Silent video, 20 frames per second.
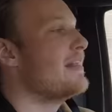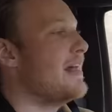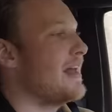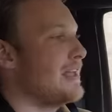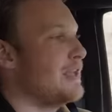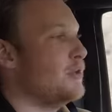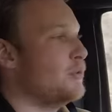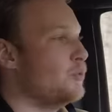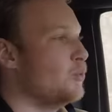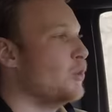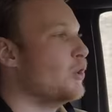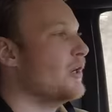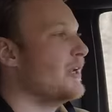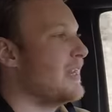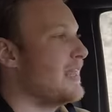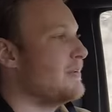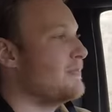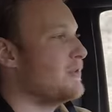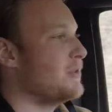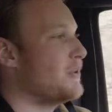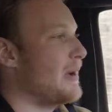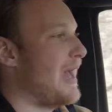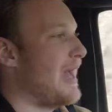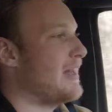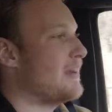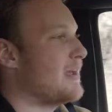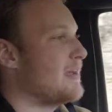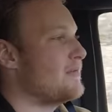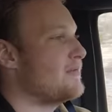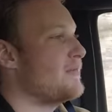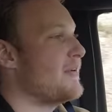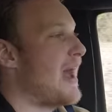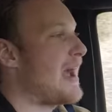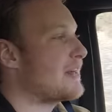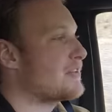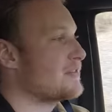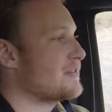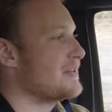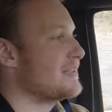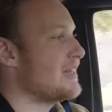that you would if you had a
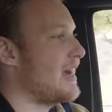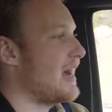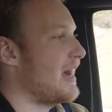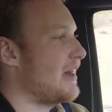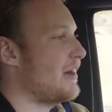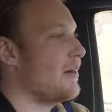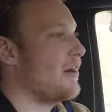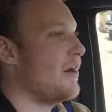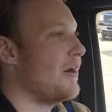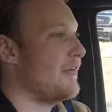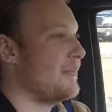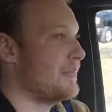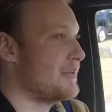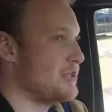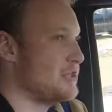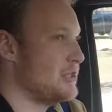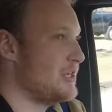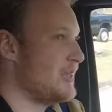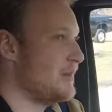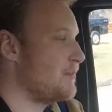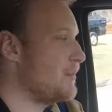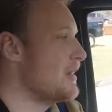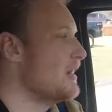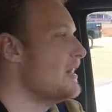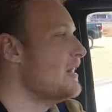factory tire on the Jeep.